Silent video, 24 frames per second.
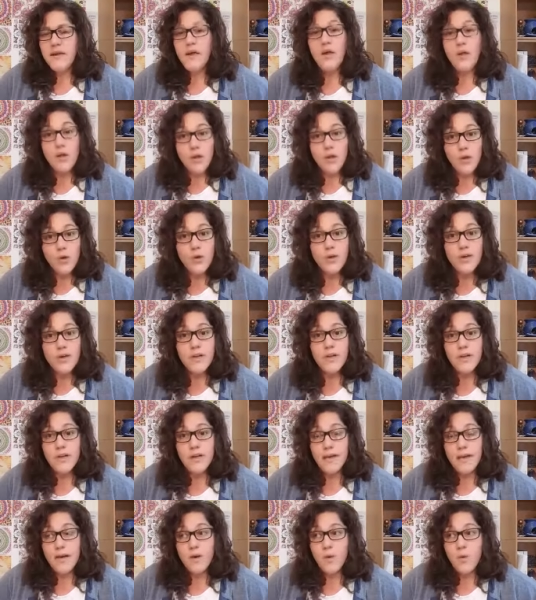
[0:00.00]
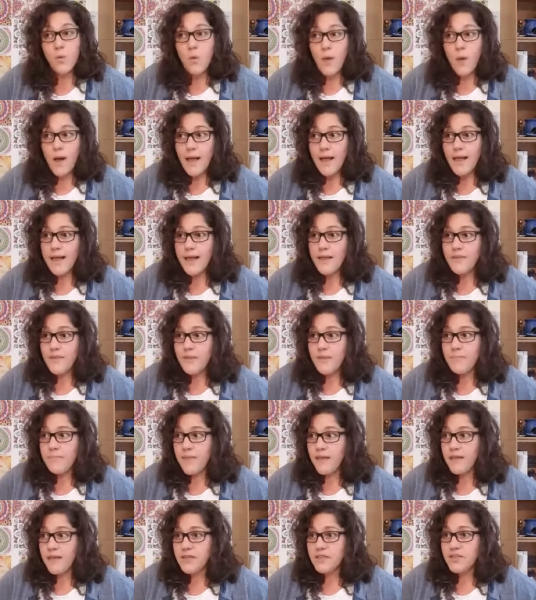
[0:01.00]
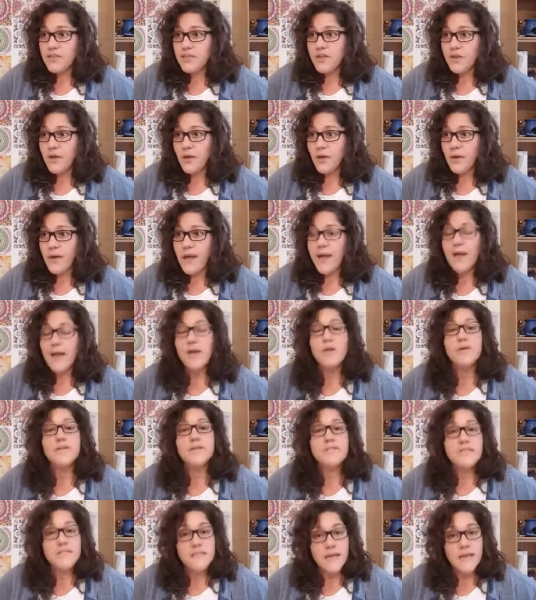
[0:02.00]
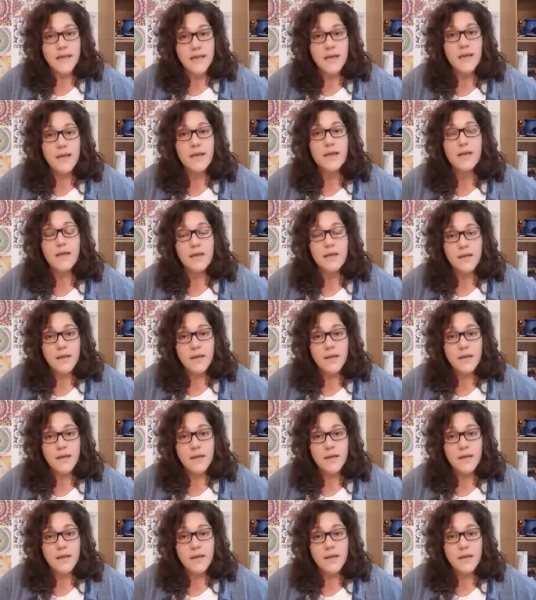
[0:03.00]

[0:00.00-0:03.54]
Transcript: Look at it in a way that makes you go, hang on a sec,